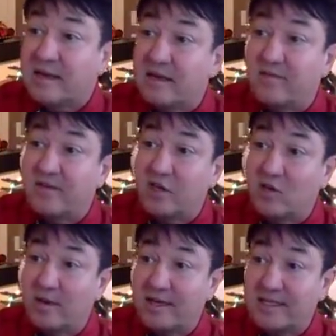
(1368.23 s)
giving
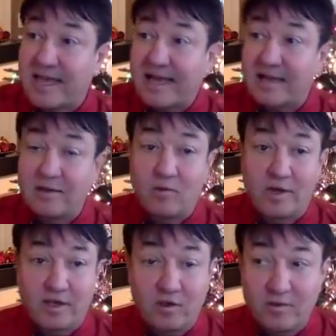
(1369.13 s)
you exactly
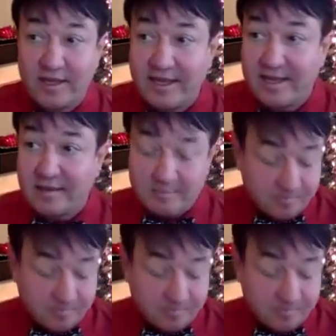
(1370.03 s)
what you need.